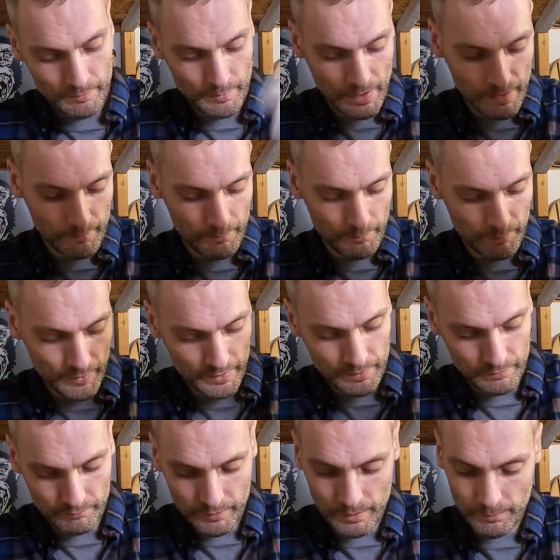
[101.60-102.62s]
and bits
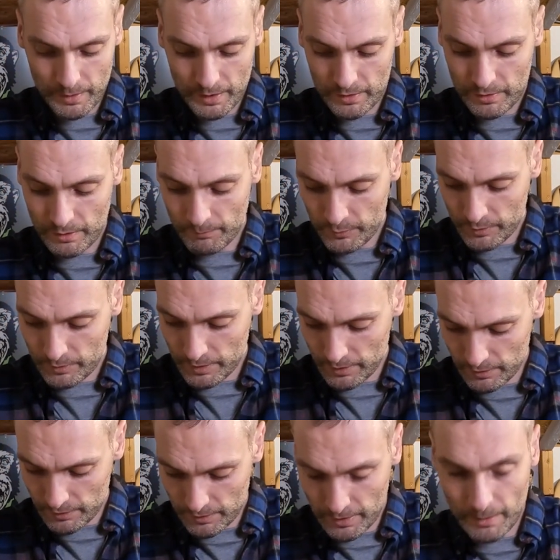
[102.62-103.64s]
of rubbish. I'm sure they
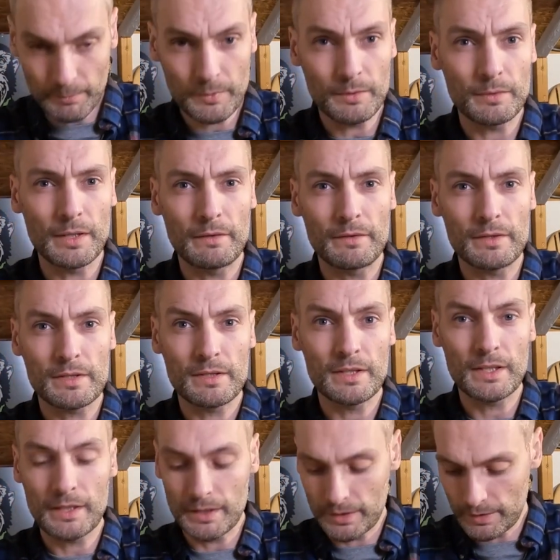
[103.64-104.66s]
just dumped all their
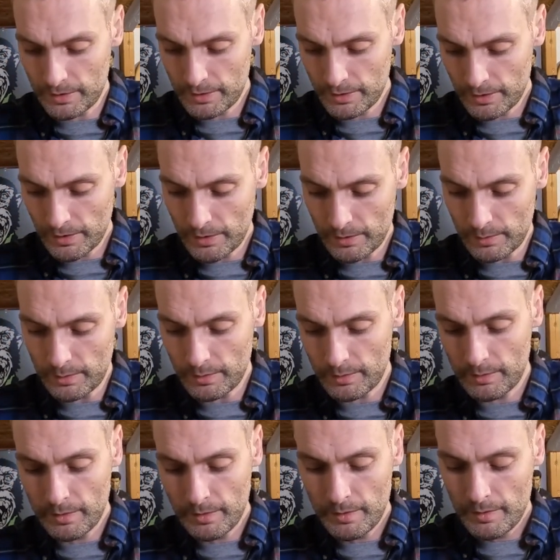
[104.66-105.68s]
recycling
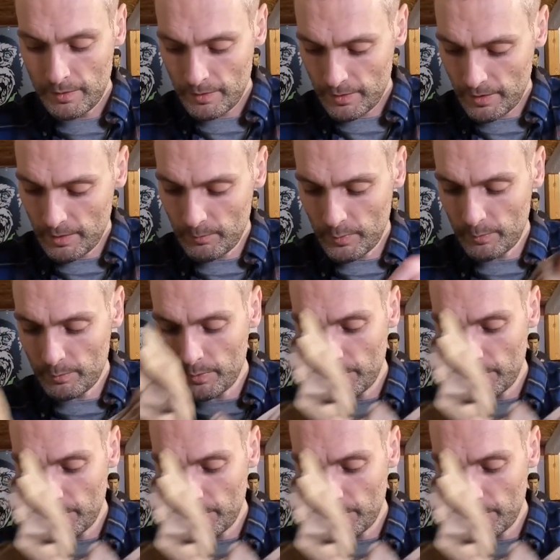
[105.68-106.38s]
in my